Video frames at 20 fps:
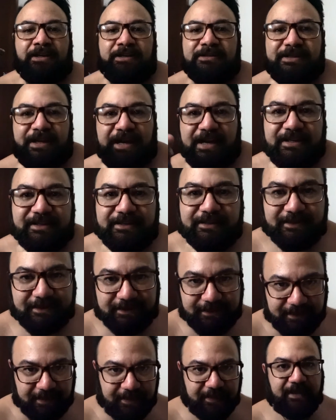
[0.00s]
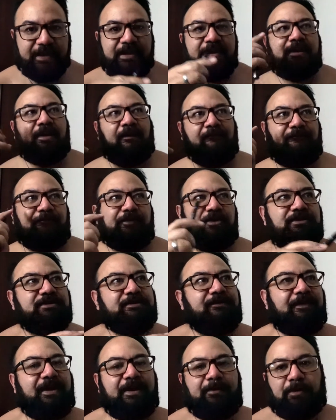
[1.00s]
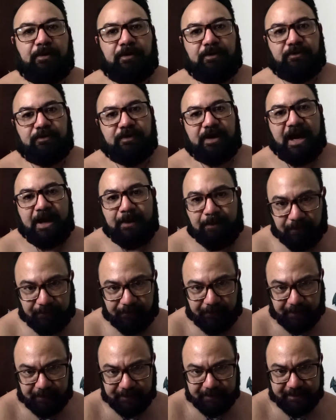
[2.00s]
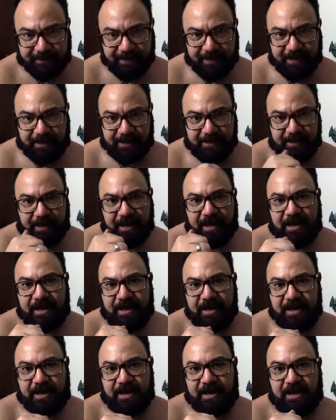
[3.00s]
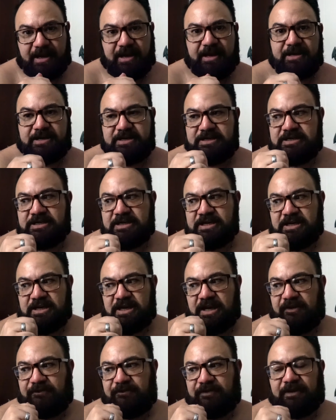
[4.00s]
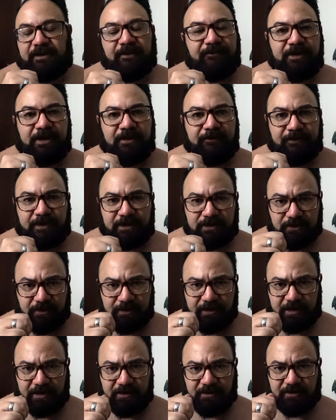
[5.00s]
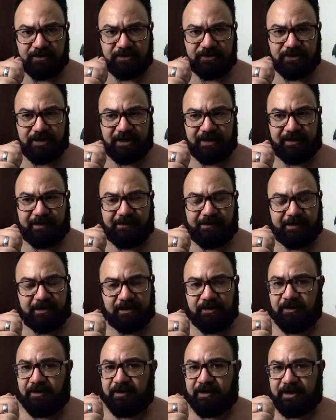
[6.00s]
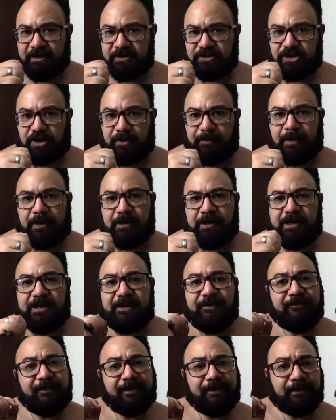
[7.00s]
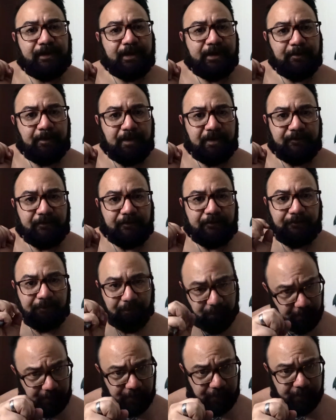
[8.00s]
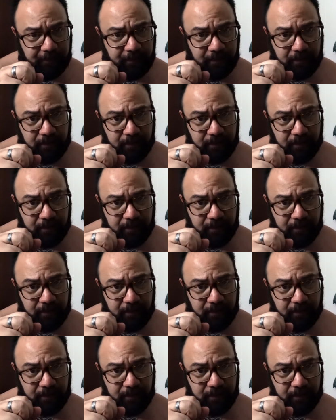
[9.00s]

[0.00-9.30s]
today's the 1st of April, April Fool's Day and if you're living in Victoria in Australia and you're a gun shop owner, you're feeling like a bit of a fool